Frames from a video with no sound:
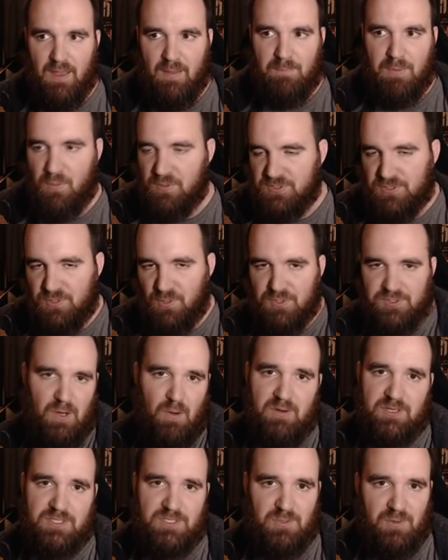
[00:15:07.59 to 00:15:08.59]
But when Solo Star
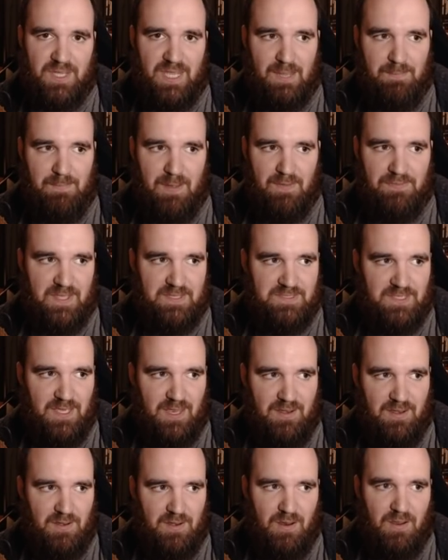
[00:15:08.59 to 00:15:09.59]
Wars Story came out, they
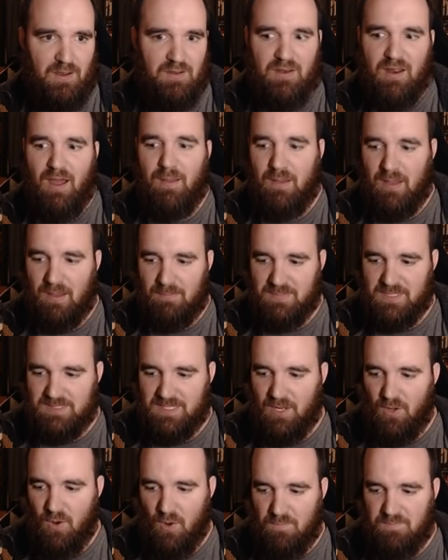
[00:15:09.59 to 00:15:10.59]
said, no, no, I'm going to
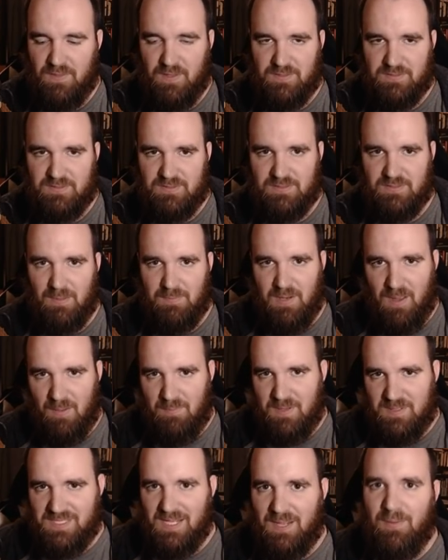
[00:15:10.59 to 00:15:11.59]
stay home for this. I'm going
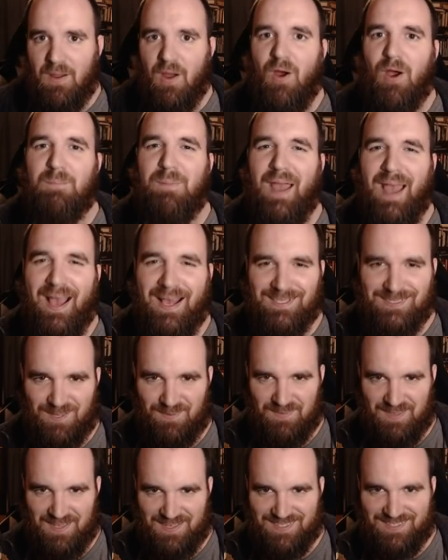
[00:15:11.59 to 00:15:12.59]
to take a hard pass
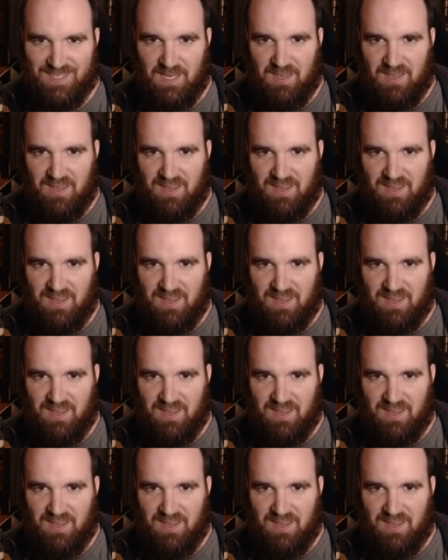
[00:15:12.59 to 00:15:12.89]
on this